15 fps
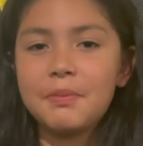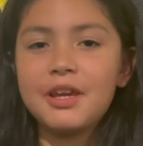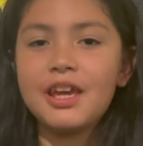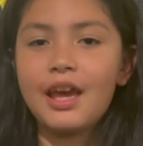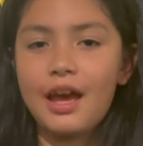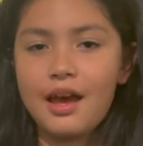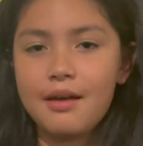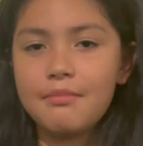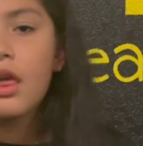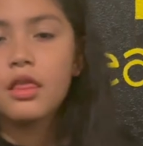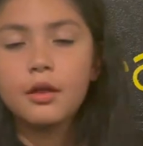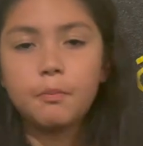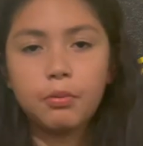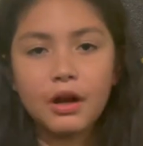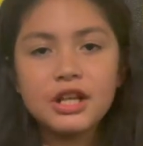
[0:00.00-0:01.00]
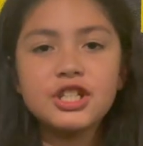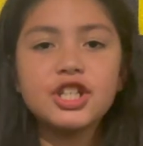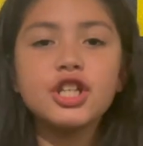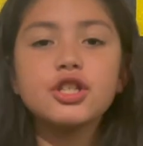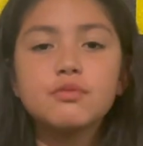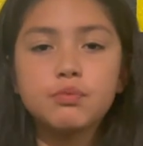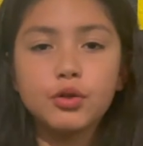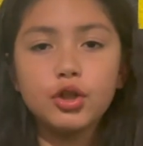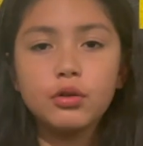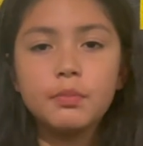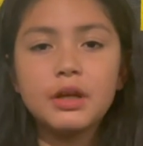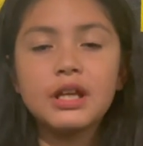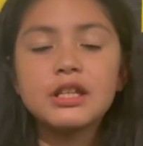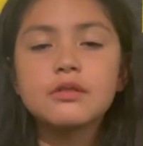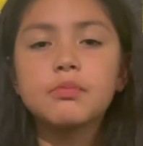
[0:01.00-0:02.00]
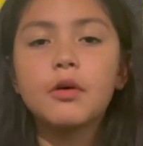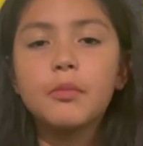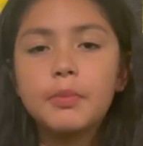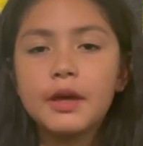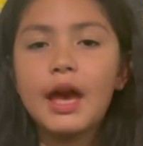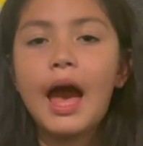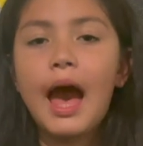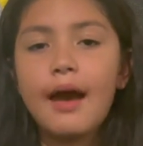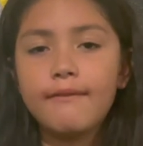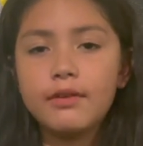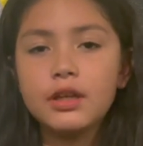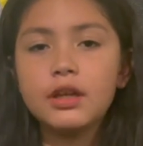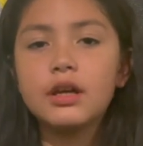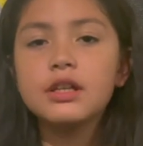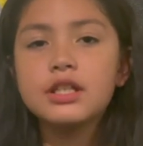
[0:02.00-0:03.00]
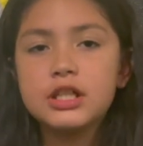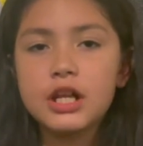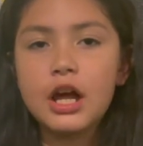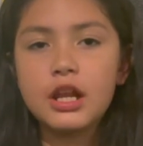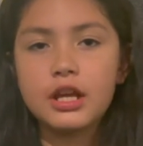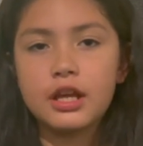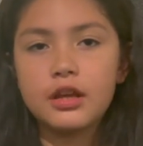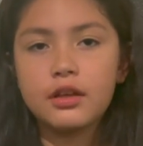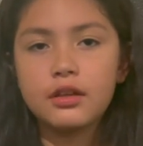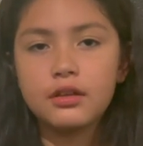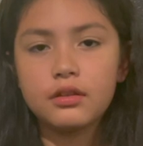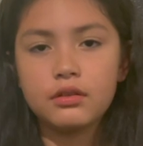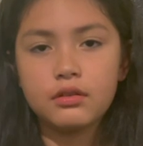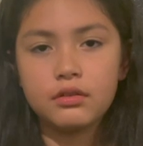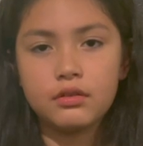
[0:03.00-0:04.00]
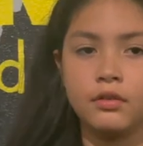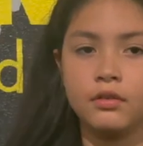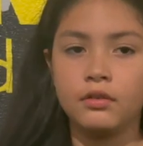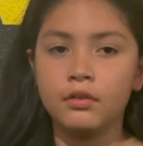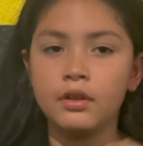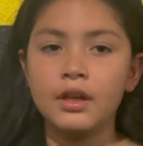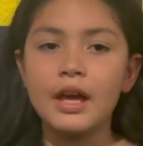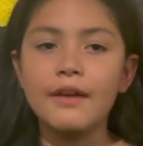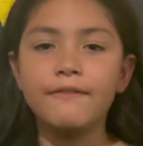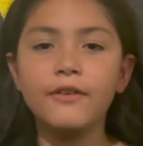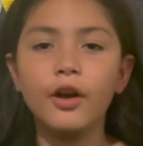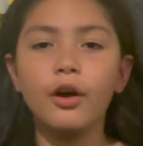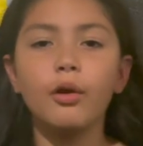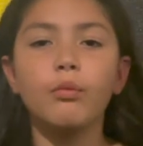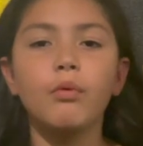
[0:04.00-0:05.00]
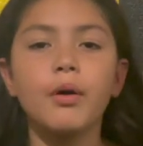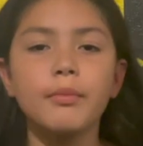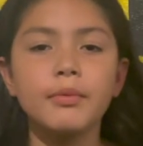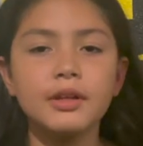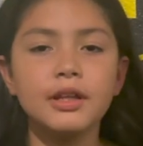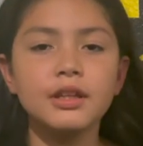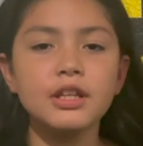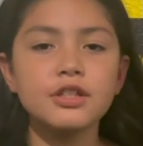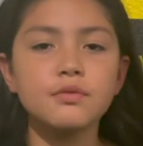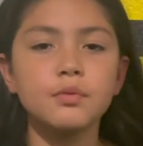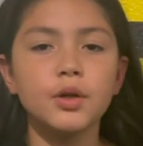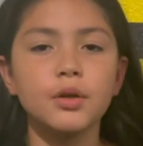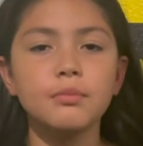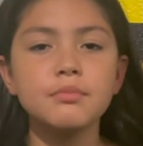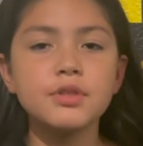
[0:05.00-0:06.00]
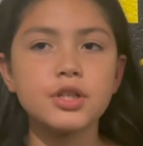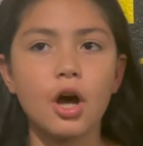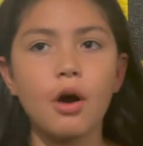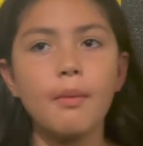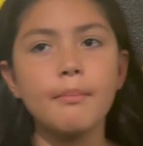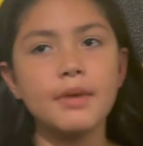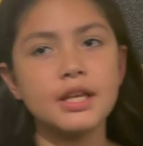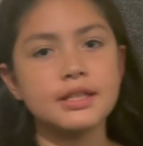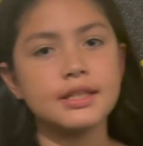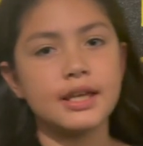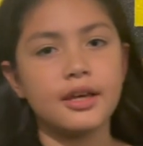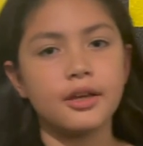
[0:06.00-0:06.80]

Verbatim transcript: p.m., the Precious Rubies will be having a study. If you're a woman in this room, don't miss it.